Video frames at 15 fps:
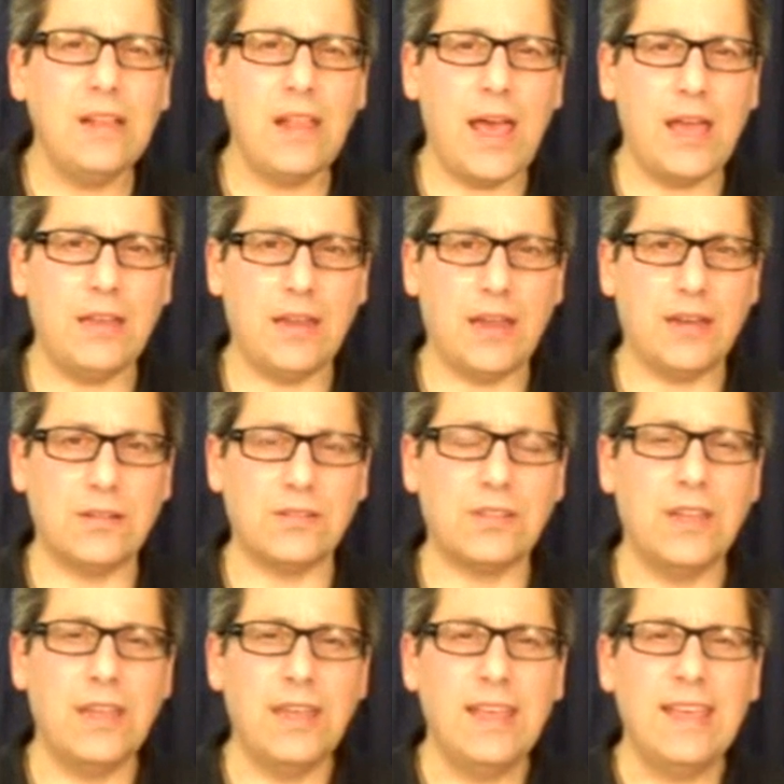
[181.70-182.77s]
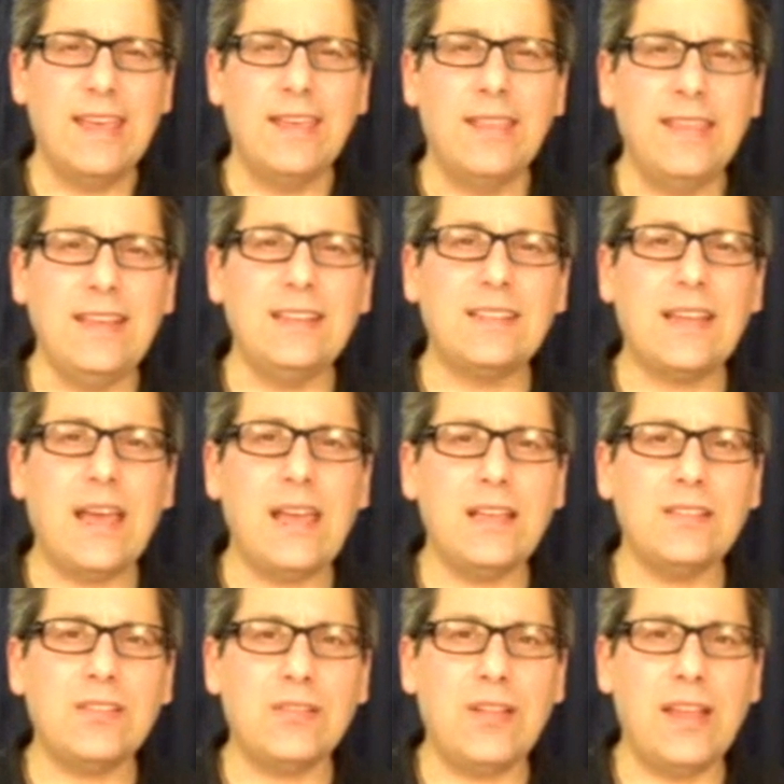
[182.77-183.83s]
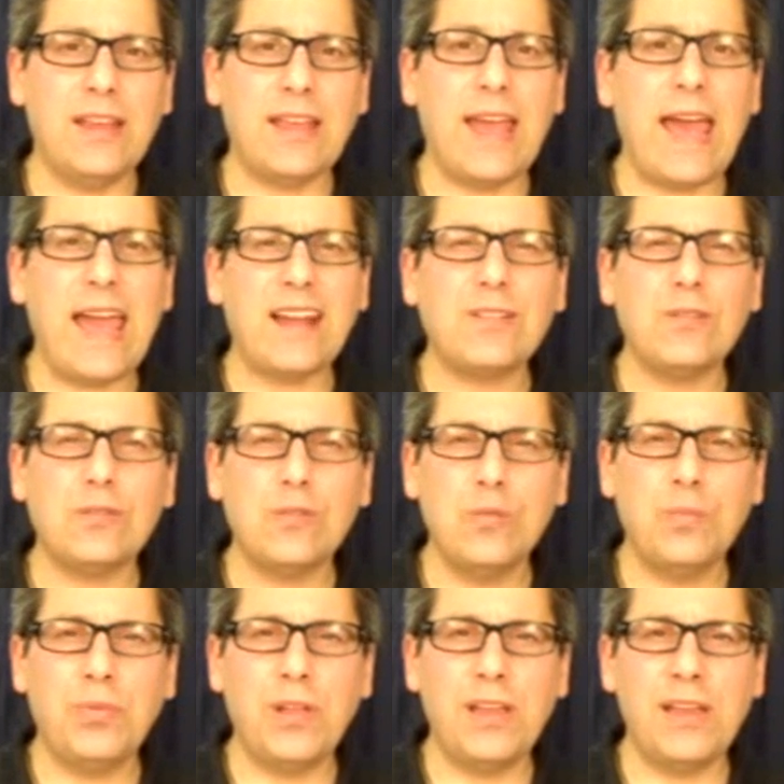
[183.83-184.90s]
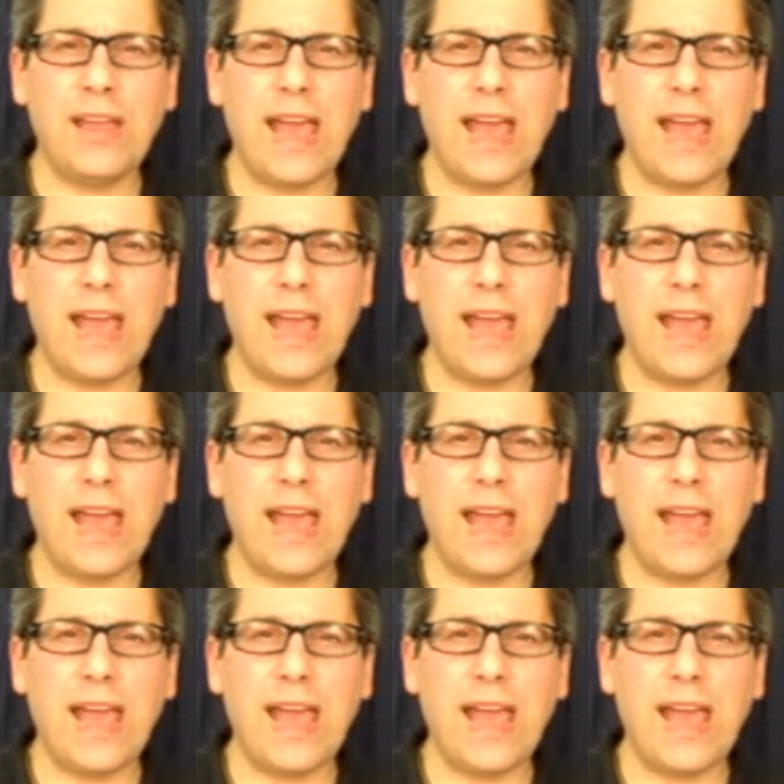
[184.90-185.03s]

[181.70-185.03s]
gladiators. These guys are like actors who play